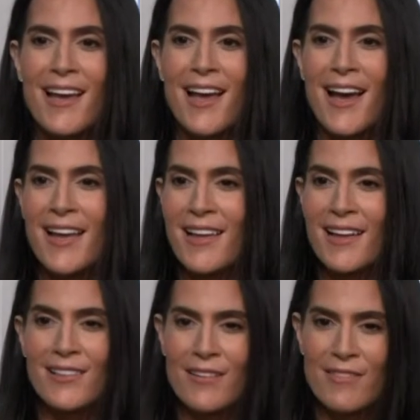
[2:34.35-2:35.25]
yeah.
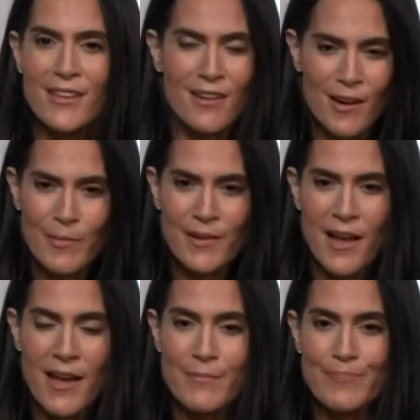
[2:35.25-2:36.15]
I, I, love the arm.
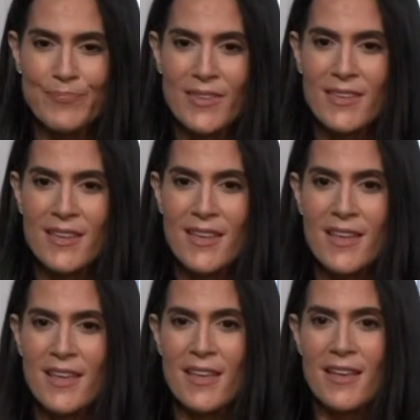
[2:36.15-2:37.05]
Um,
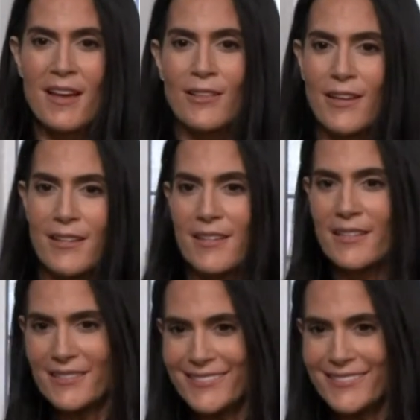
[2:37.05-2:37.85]
along,